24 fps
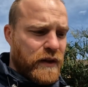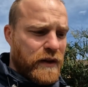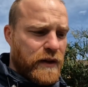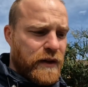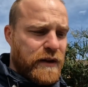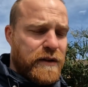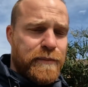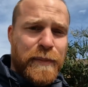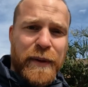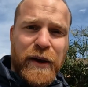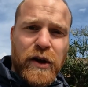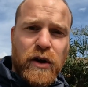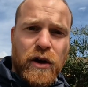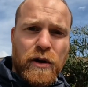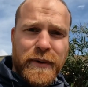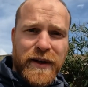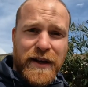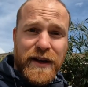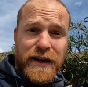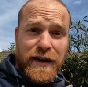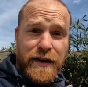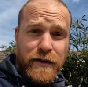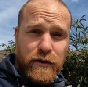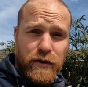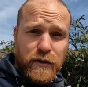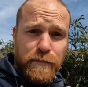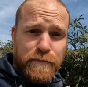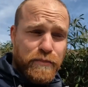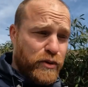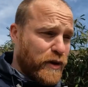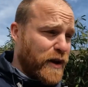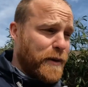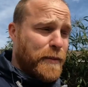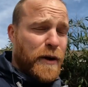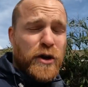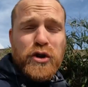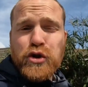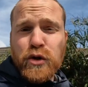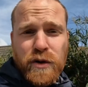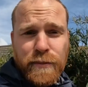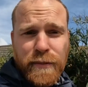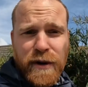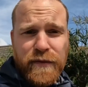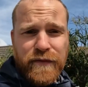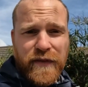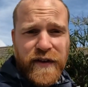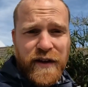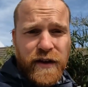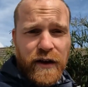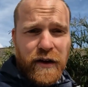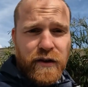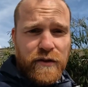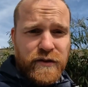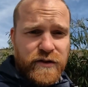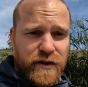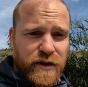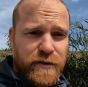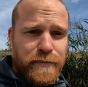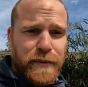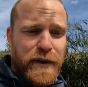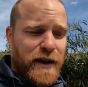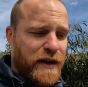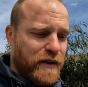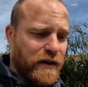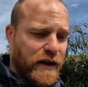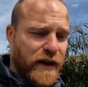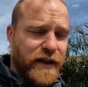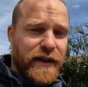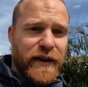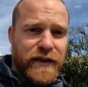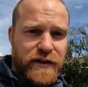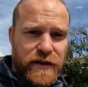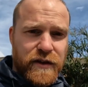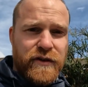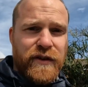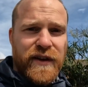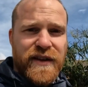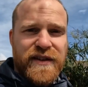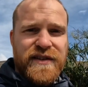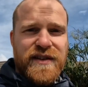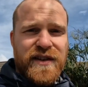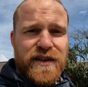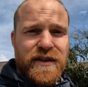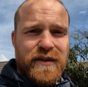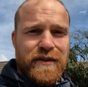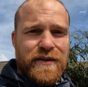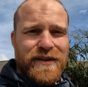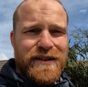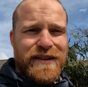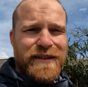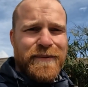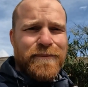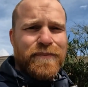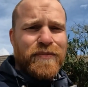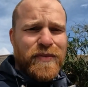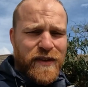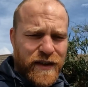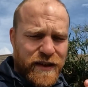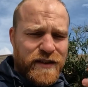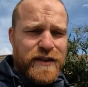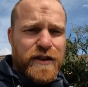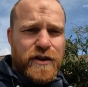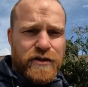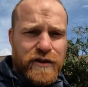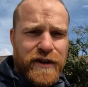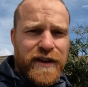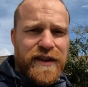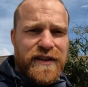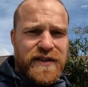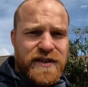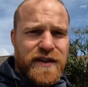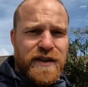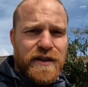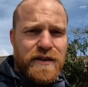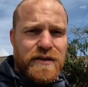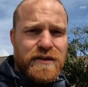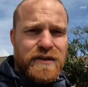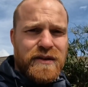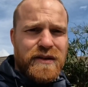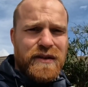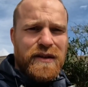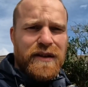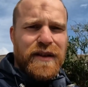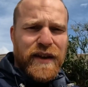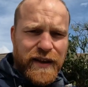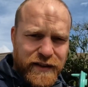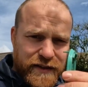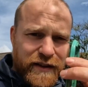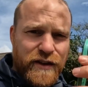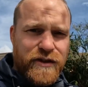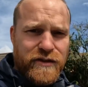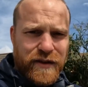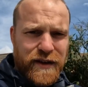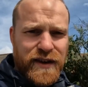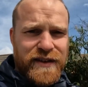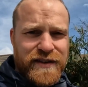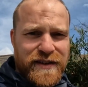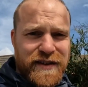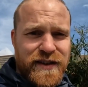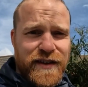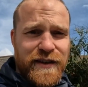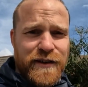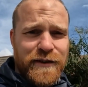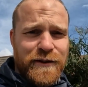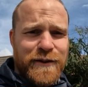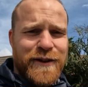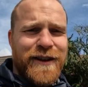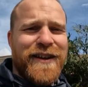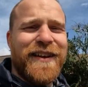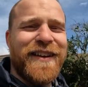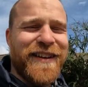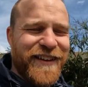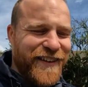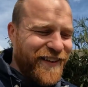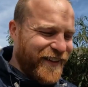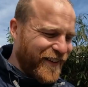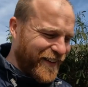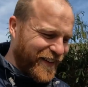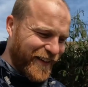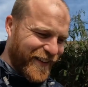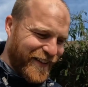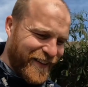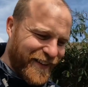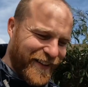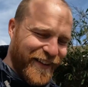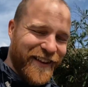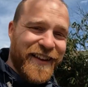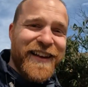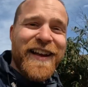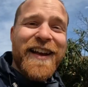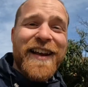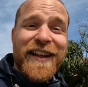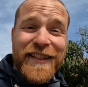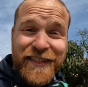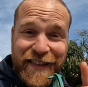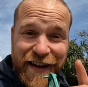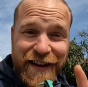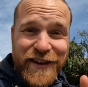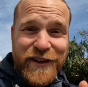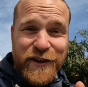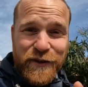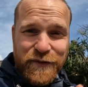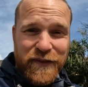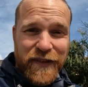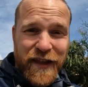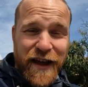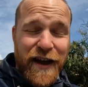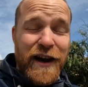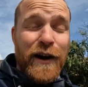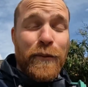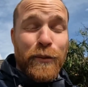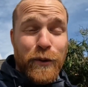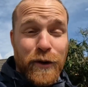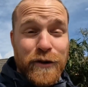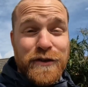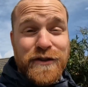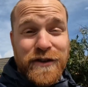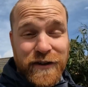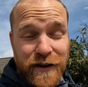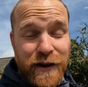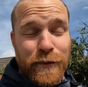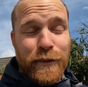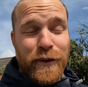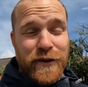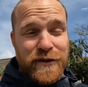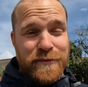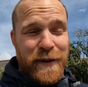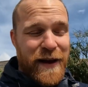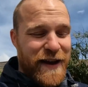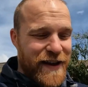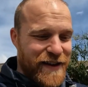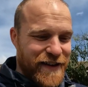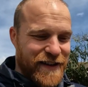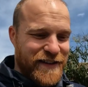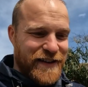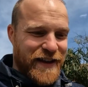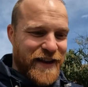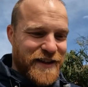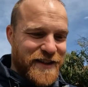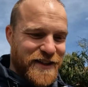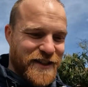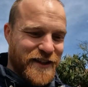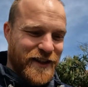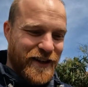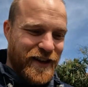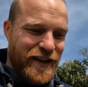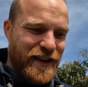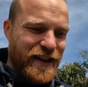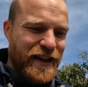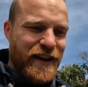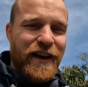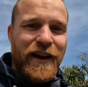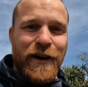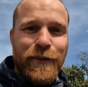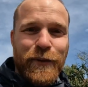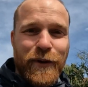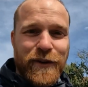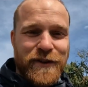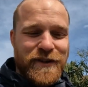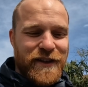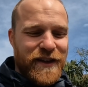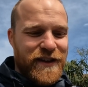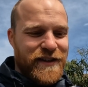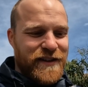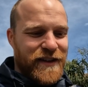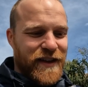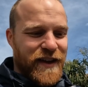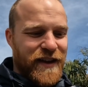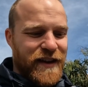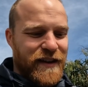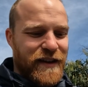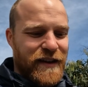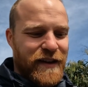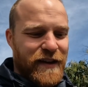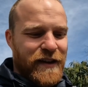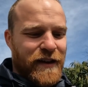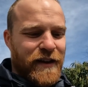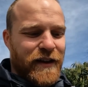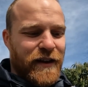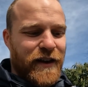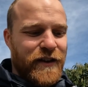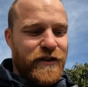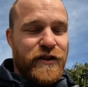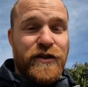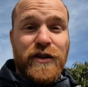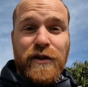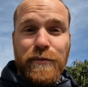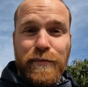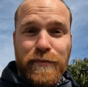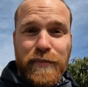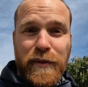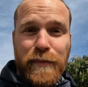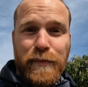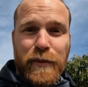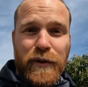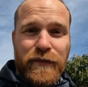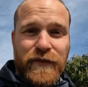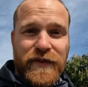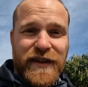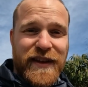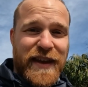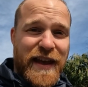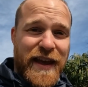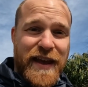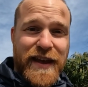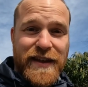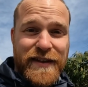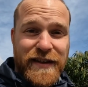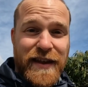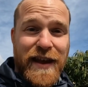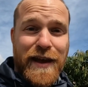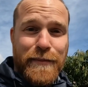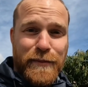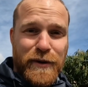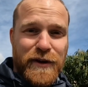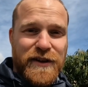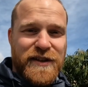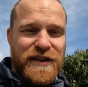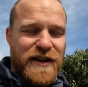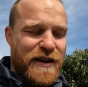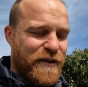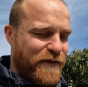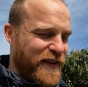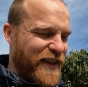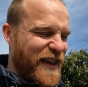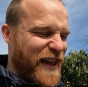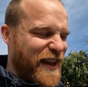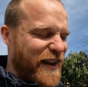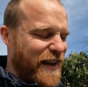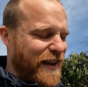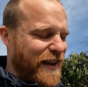has been commenting on pretty much all of my videos, just being like, it's the green seal, it's the green seal, it's the green seal. Thank you for that. I was paying attention, I was listening. I just couldn't be bothered to get in there myself and get